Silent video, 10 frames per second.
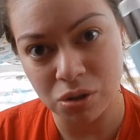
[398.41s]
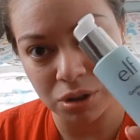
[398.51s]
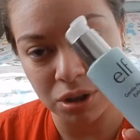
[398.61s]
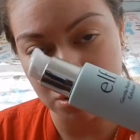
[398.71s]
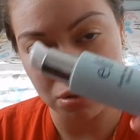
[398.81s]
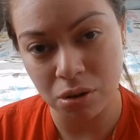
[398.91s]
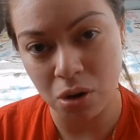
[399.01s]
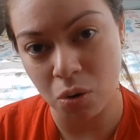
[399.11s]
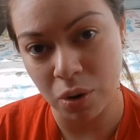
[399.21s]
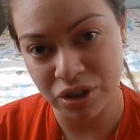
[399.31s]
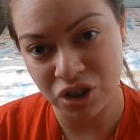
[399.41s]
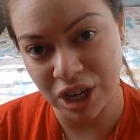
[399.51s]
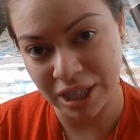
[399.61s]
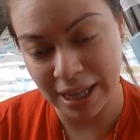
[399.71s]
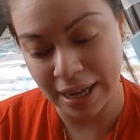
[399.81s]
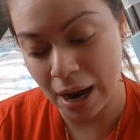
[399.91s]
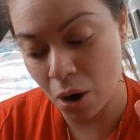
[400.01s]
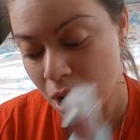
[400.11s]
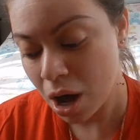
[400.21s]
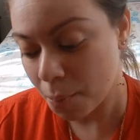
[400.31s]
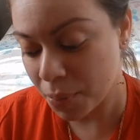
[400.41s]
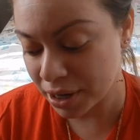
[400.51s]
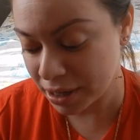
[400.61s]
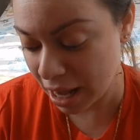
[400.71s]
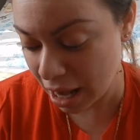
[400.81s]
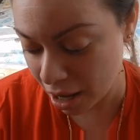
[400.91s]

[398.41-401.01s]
you can go and check that out. But